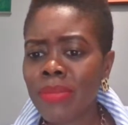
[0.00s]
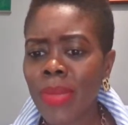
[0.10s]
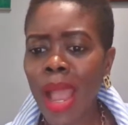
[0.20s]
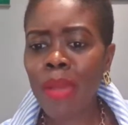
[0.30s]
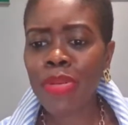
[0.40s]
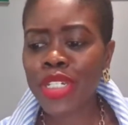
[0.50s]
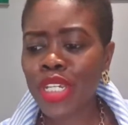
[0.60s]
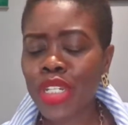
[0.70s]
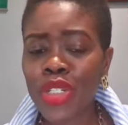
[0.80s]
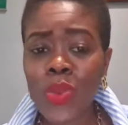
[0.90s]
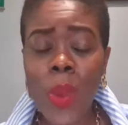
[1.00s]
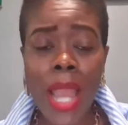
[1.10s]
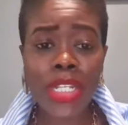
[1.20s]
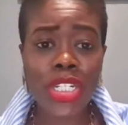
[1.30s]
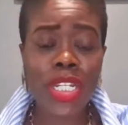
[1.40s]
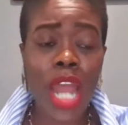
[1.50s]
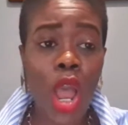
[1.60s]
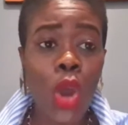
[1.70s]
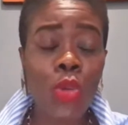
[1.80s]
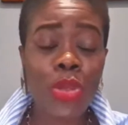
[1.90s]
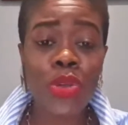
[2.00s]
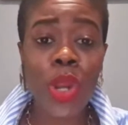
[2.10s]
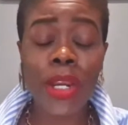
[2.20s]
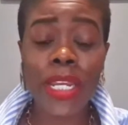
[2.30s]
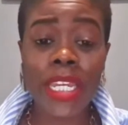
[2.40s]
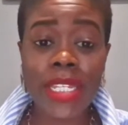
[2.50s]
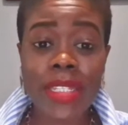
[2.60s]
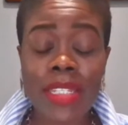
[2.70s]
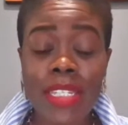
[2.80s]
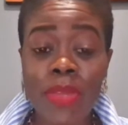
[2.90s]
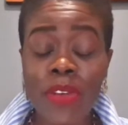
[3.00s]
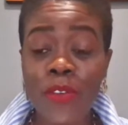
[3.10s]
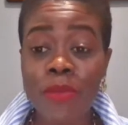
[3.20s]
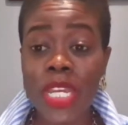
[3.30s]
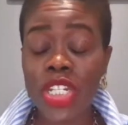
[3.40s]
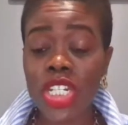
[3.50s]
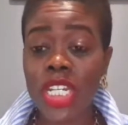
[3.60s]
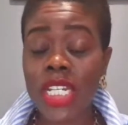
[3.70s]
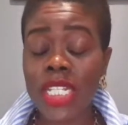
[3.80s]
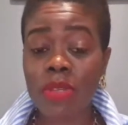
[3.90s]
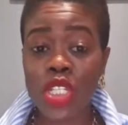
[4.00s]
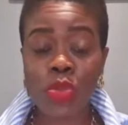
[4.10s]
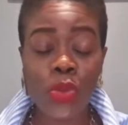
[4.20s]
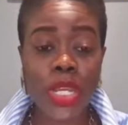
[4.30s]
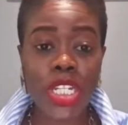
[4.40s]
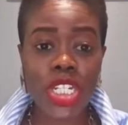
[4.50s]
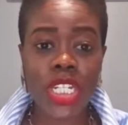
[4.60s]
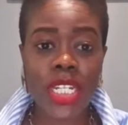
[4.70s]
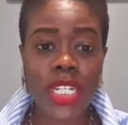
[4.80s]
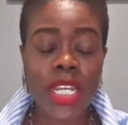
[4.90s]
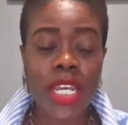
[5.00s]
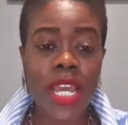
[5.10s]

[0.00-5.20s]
I appreciate you watching. I hope you are getting some information, some inspiration,